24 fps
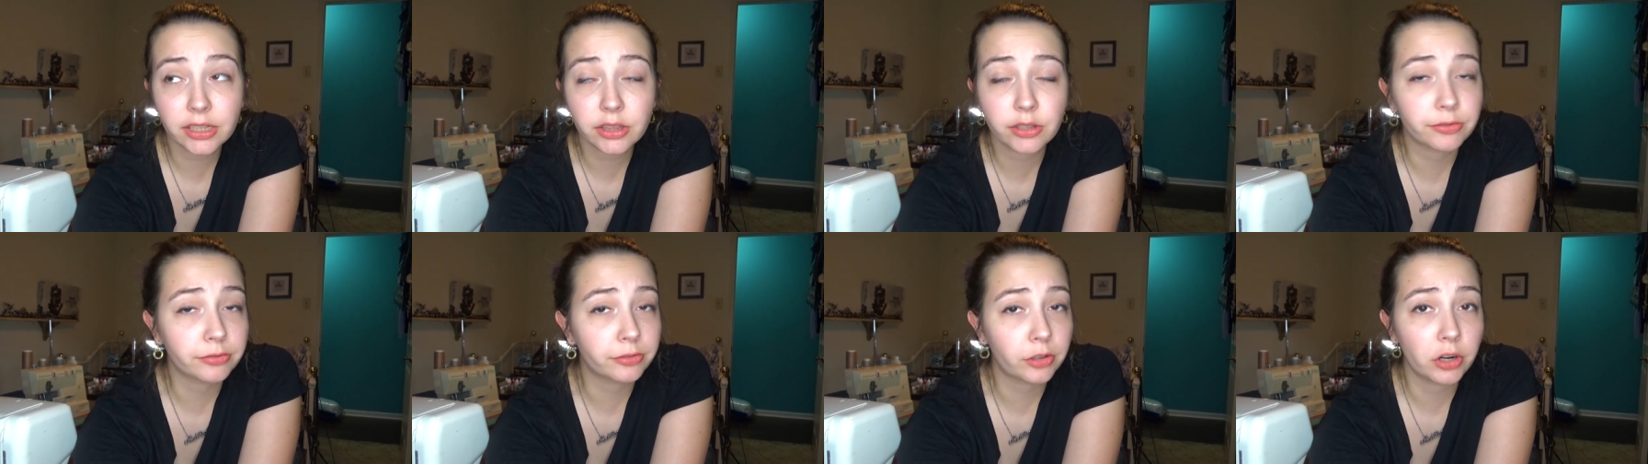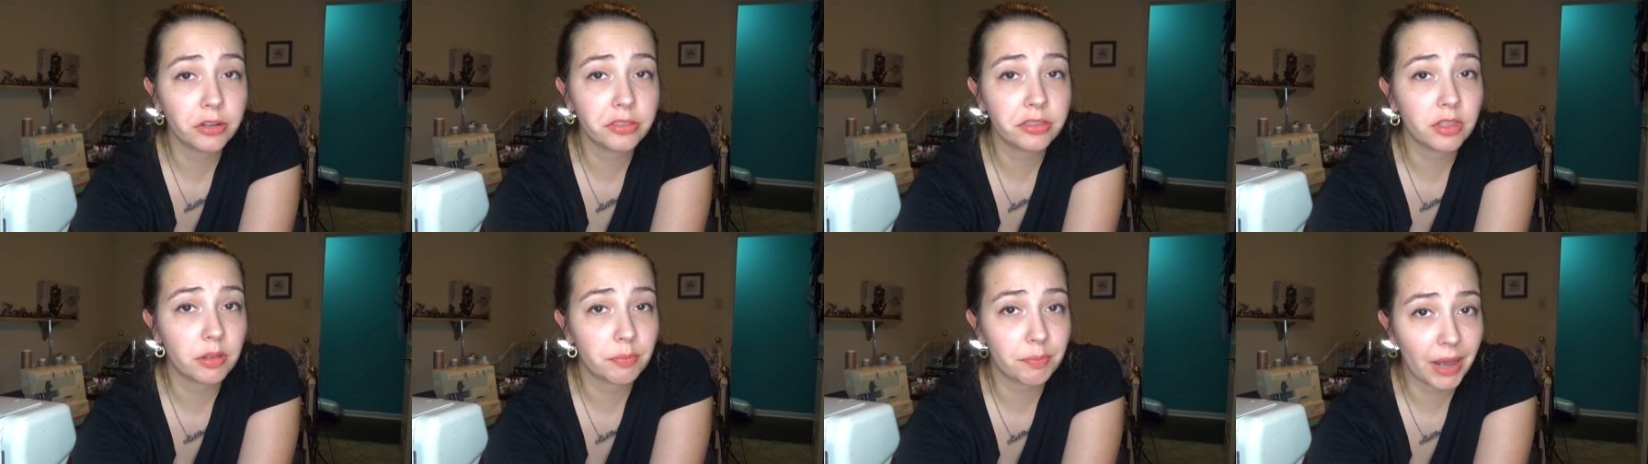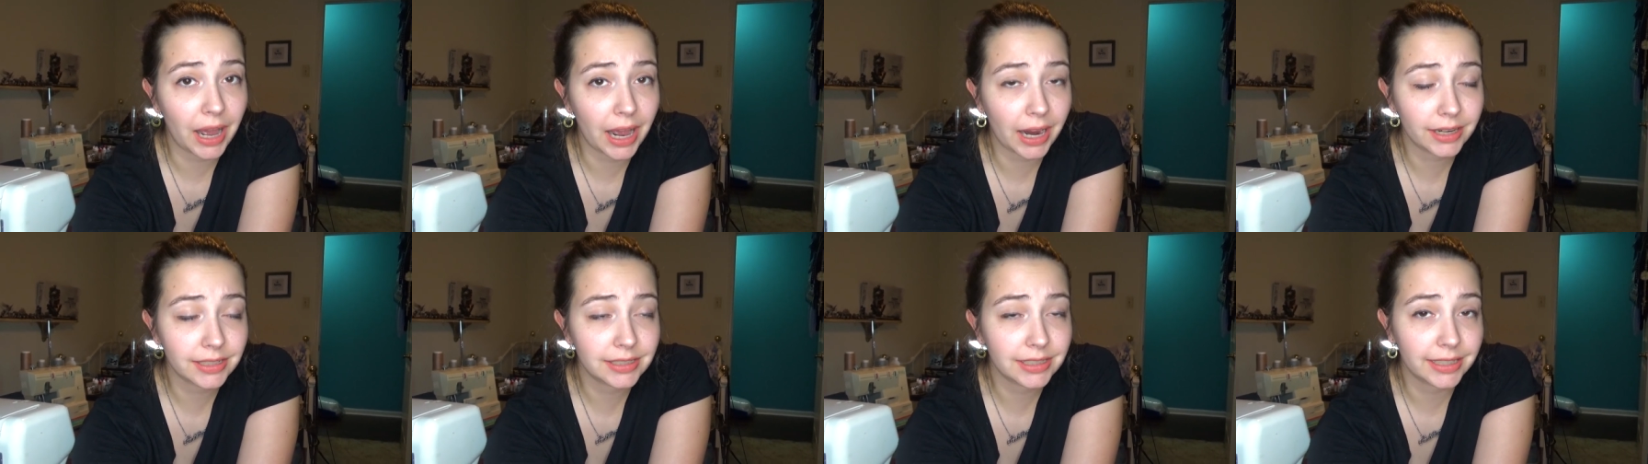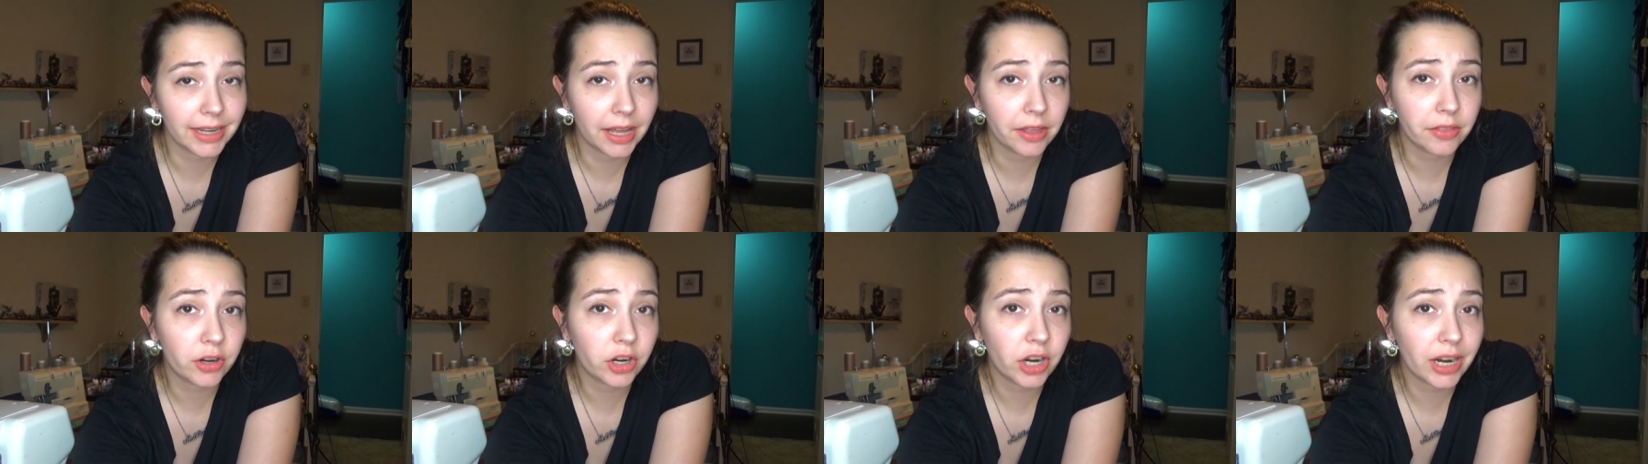the front and the back
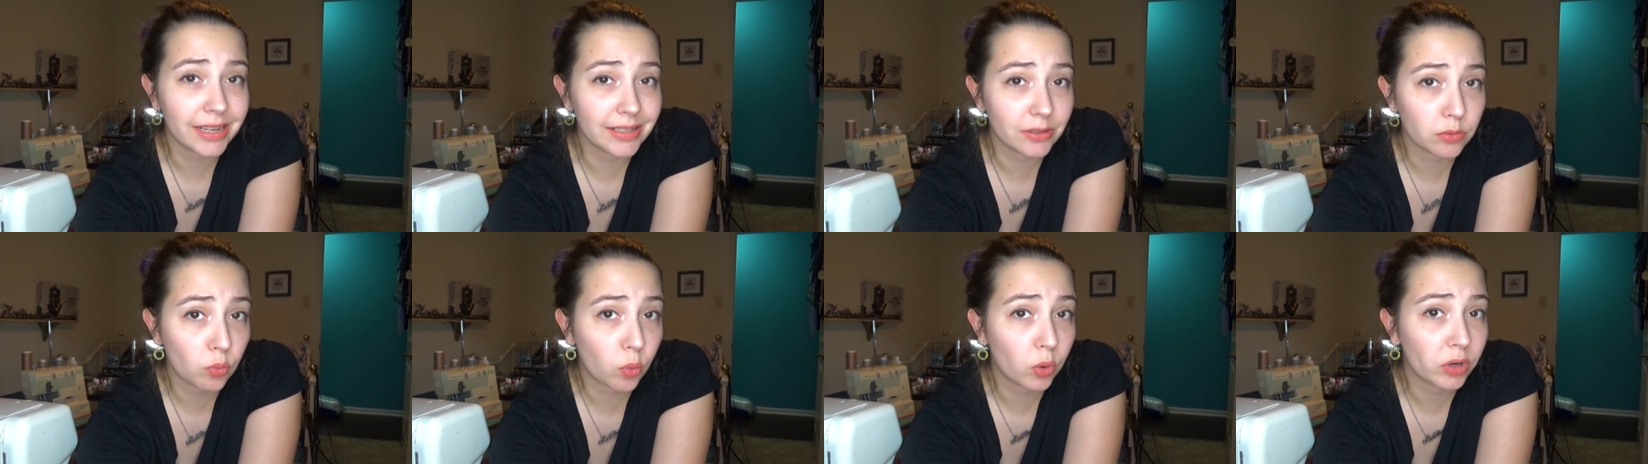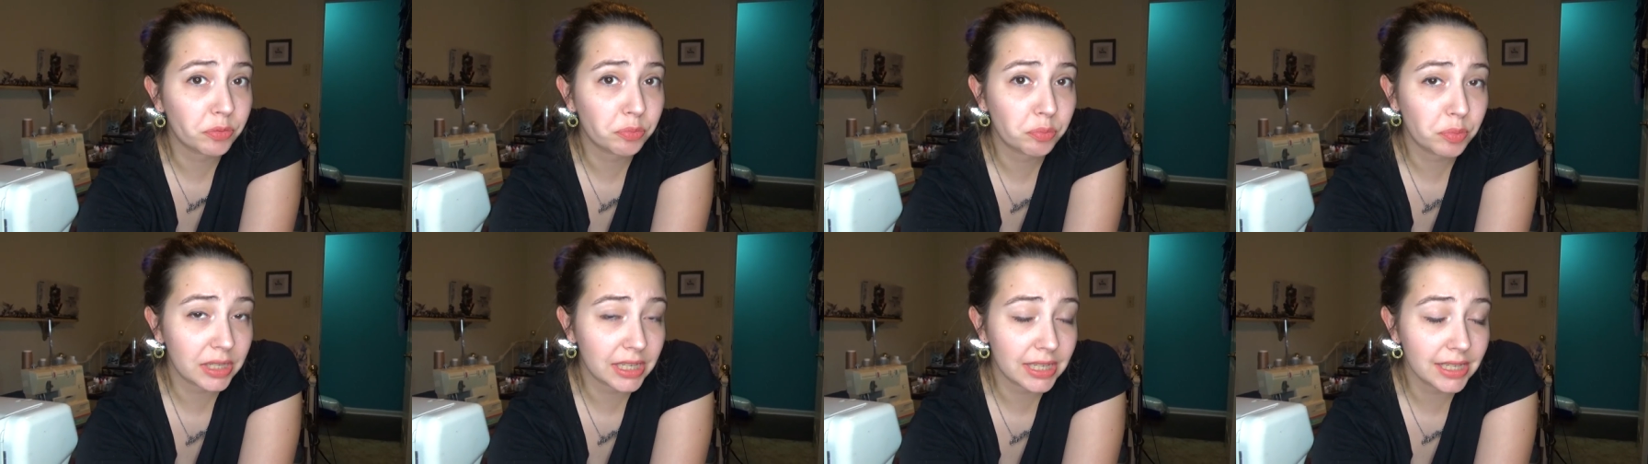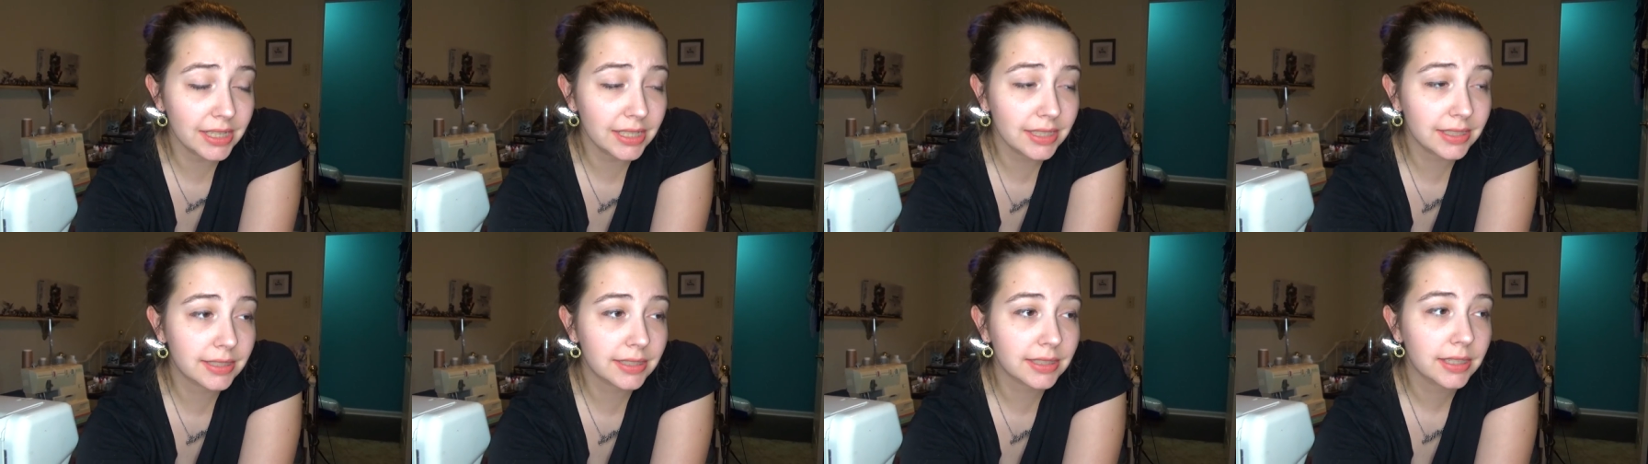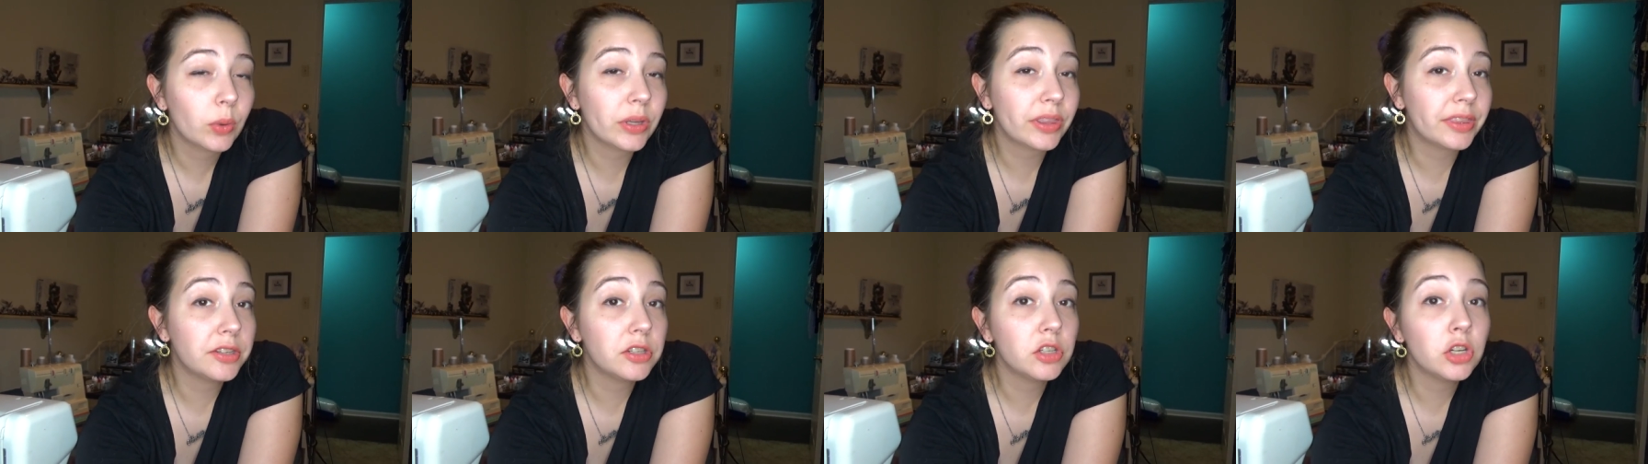together as one piece
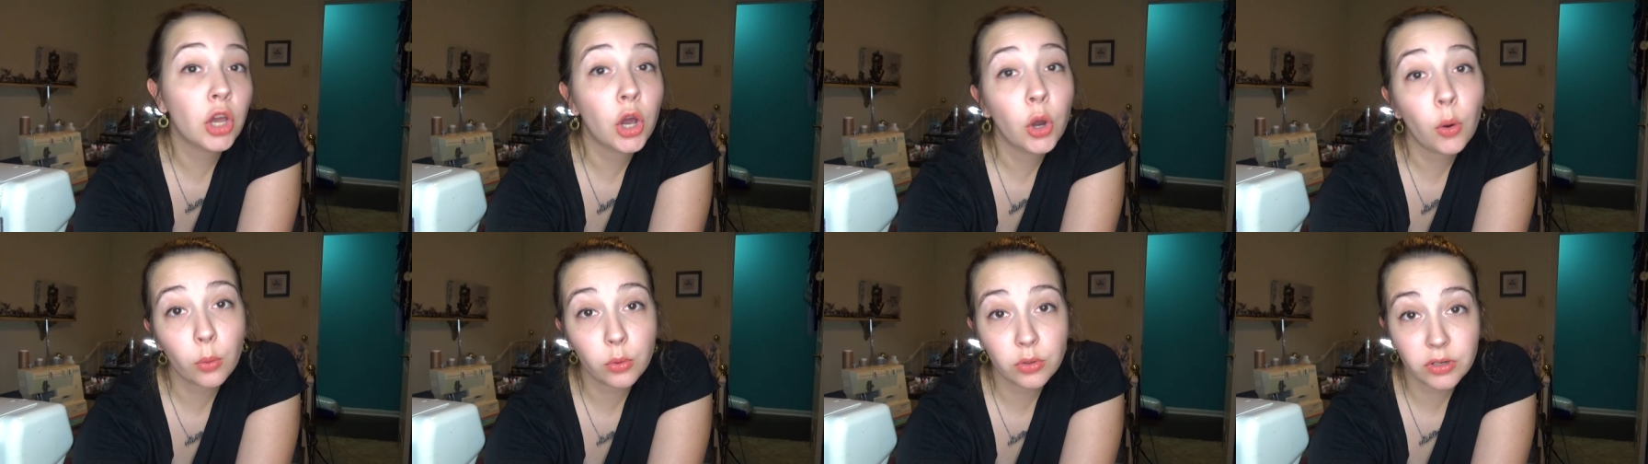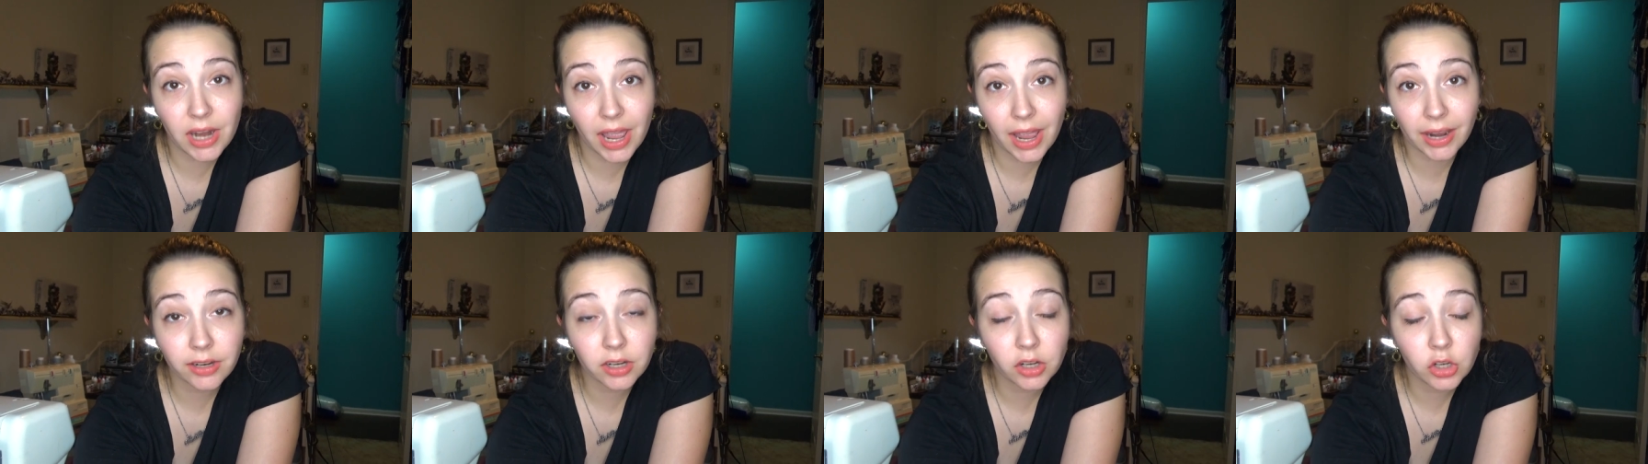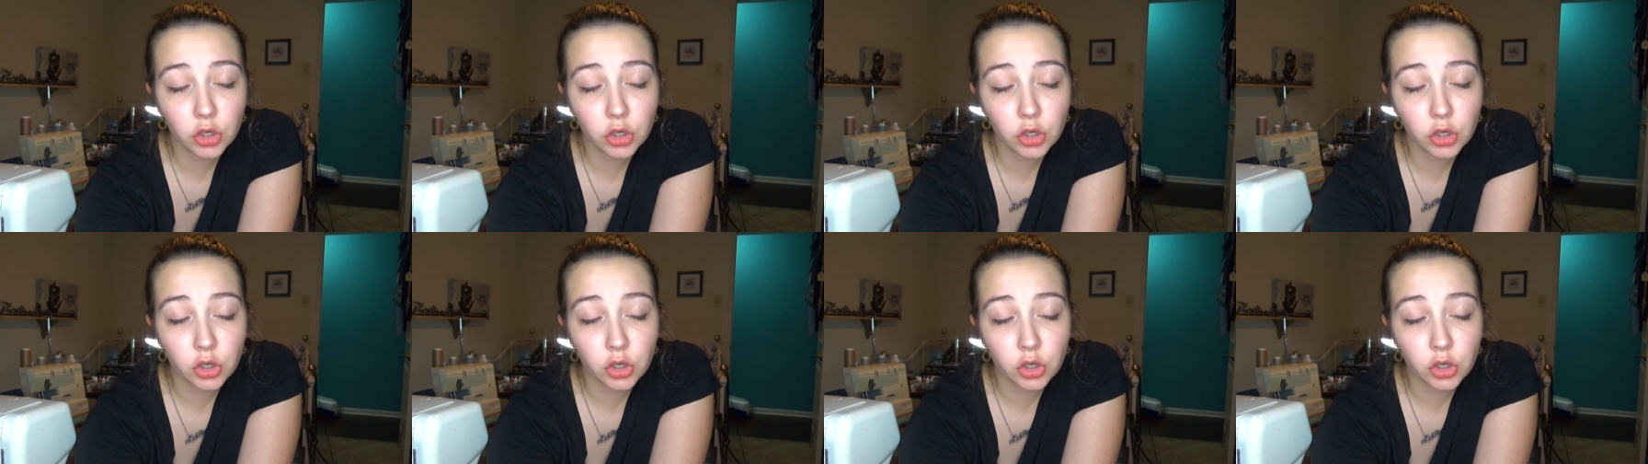with no neck